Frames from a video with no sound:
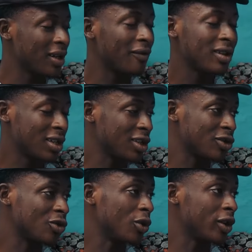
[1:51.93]
Everything
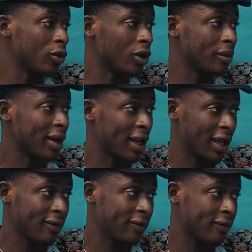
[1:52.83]
is going well in my
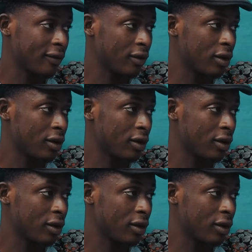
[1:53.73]
life.